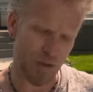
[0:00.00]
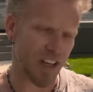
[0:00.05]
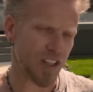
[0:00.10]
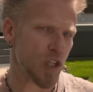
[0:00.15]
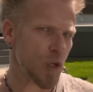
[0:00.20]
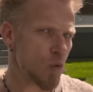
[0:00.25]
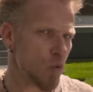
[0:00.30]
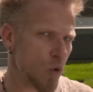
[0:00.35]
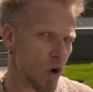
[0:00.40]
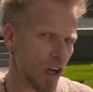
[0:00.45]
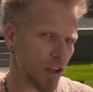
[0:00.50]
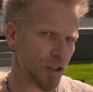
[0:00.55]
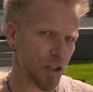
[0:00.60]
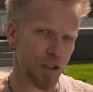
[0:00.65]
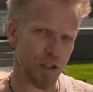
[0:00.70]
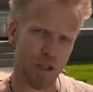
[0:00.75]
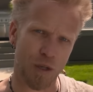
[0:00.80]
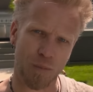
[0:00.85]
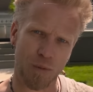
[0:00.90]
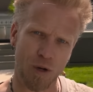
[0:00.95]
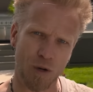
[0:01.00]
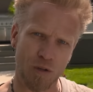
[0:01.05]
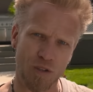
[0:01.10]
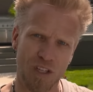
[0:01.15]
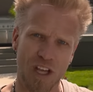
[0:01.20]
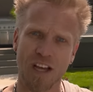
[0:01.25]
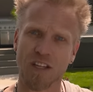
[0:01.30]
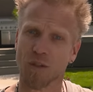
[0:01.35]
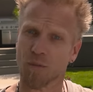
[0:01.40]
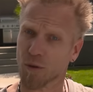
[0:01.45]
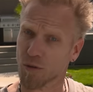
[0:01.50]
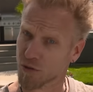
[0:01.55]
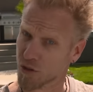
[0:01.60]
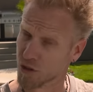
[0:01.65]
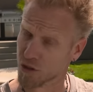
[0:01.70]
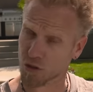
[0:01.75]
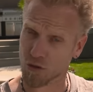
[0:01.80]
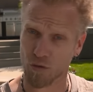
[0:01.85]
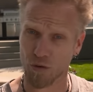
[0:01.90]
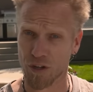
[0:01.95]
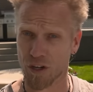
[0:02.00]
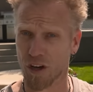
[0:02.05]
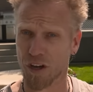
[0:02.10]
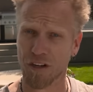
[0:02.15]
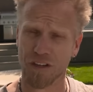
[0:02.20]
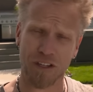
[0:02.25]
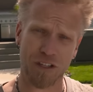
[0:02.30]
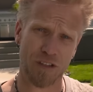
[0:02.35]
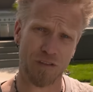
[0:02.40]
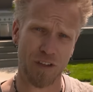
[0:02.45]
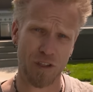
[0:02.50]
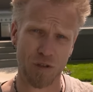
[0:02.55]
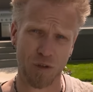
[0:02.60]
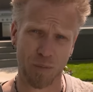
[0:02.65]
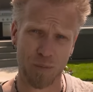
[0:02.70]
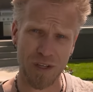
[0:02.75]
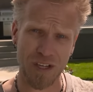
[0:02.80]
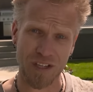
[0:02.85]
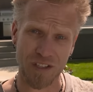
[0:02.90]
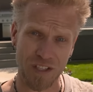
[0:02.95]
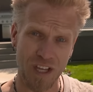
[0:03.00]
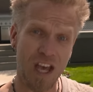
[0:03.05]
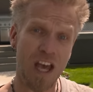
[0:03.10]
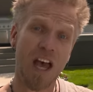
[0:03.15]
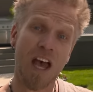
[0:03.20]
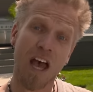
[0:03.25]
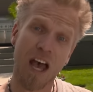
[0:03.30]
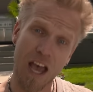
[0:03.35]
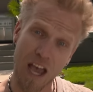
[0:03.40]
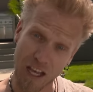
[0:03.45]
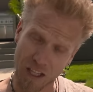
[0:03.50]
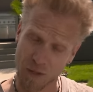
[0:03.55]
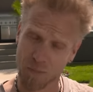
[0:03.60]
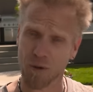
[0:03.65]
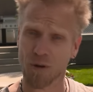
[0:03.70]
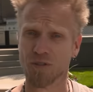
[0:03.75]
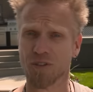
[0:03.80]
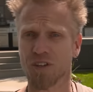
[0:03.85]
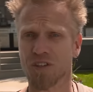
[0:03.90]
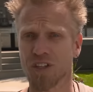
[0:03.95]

are actually welded to the post as opposed to screwing on an individual piece. And the post